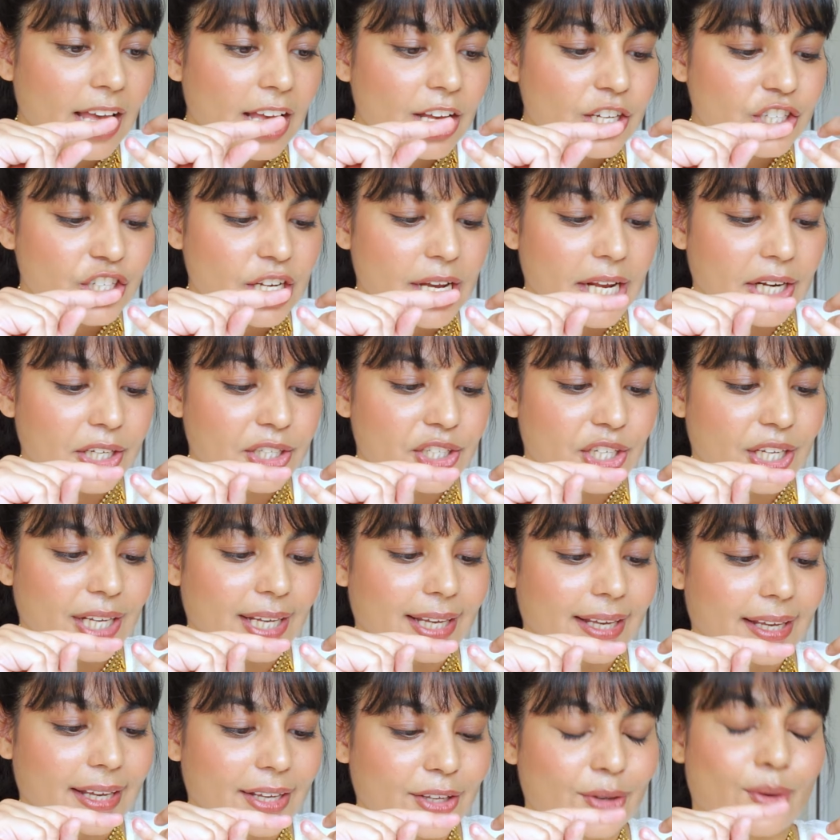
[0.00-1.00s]

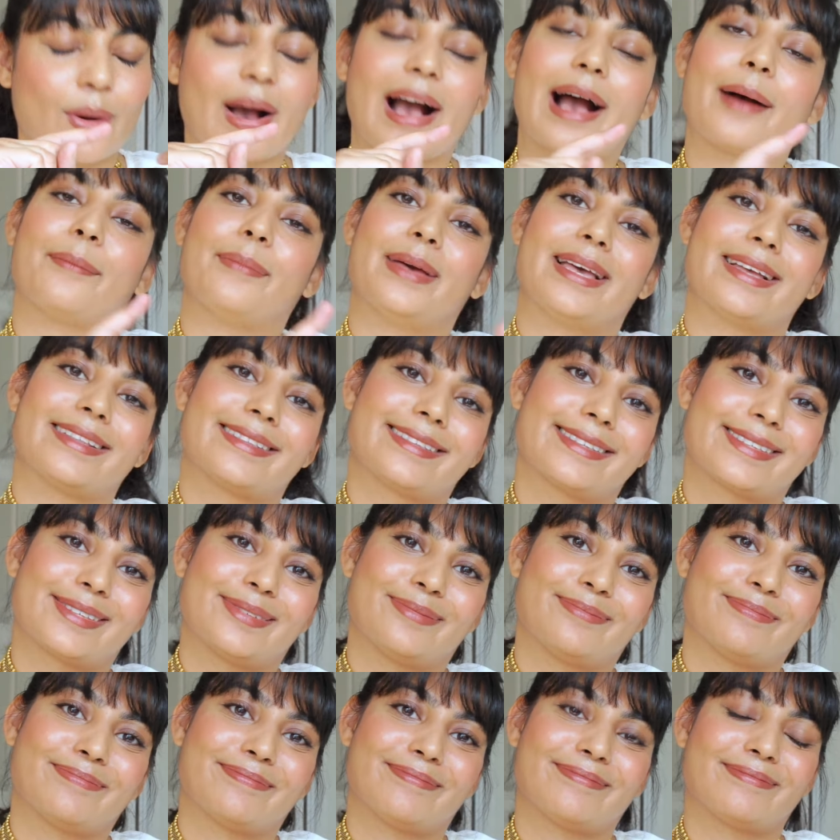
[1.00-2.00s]
changing your
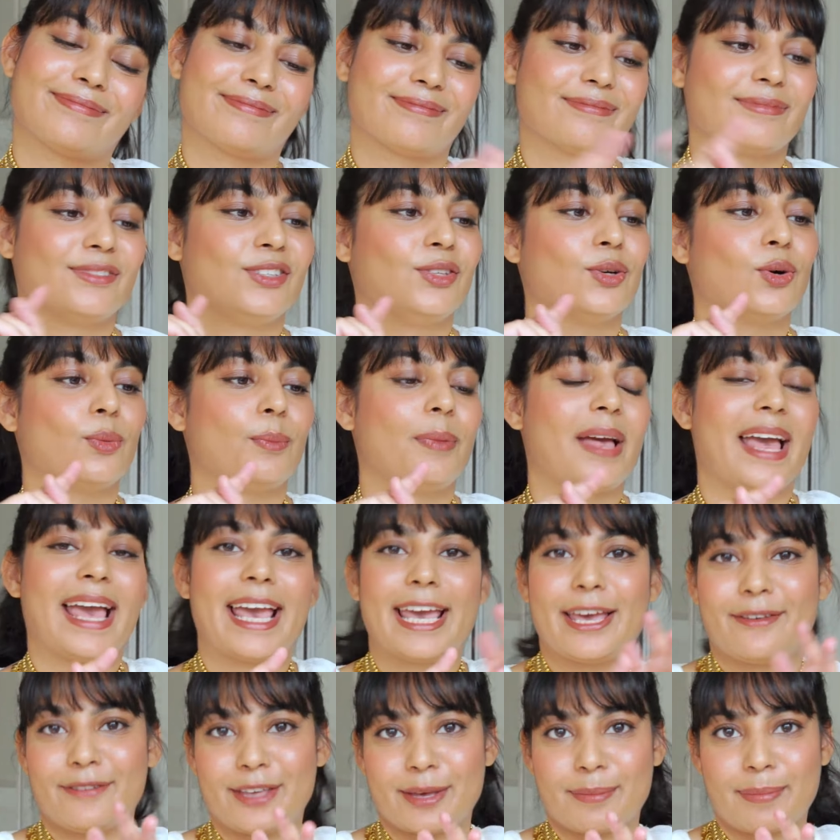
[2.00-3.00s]
habits, your
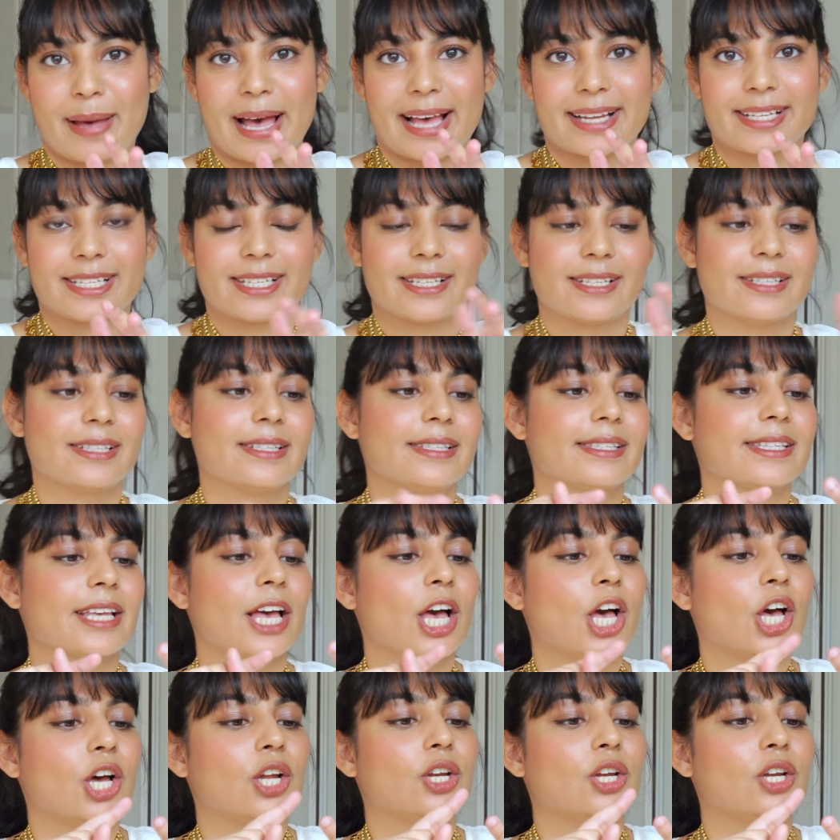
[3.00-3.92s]
behavior patterns,